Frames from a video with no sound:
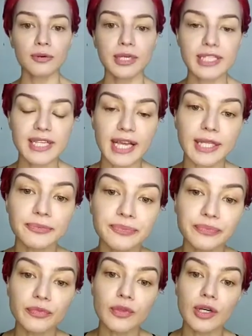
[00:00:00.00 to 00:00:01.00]
Wait a second,
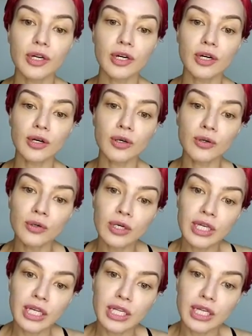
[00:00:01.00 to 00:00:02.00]
how
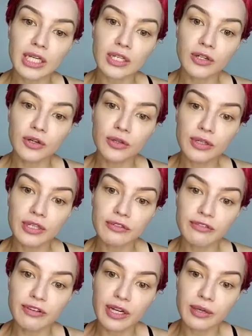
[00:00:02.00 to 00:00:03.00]
can I know
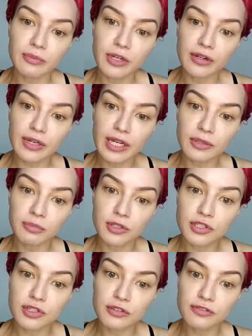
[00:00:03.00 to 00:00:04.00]
if I am correct
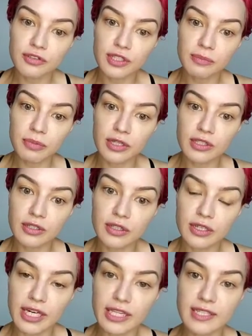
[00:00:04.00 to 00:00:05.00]
posture for the
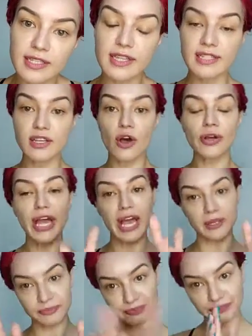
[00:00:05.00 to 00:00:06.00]
particular exercise?
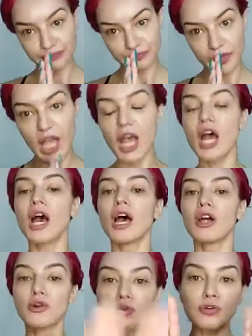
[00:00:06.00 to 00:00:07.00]
Okay,
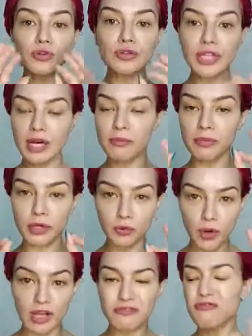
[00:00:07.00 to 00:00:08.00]
rule number
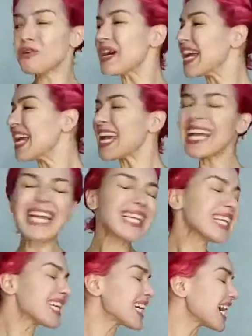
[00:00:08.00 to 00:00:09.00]
one for
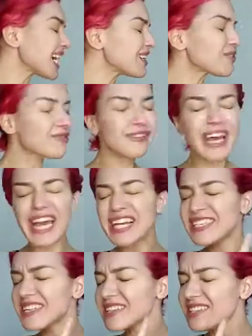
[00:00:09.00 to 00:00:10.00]
any kind of
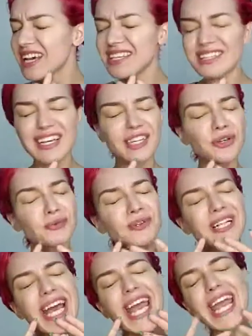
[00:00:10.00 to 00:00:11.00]
exercise that you
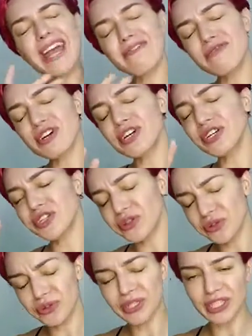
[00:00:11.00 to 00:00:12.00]
will ever
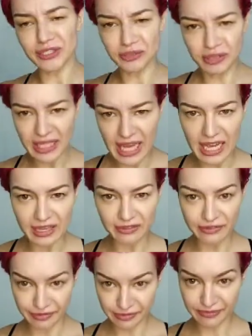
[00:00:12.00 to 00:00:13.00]
do in your
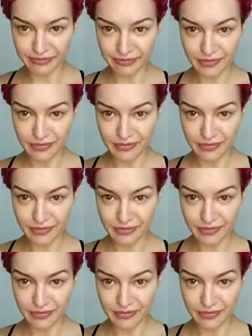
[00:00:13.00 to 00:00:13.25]
life: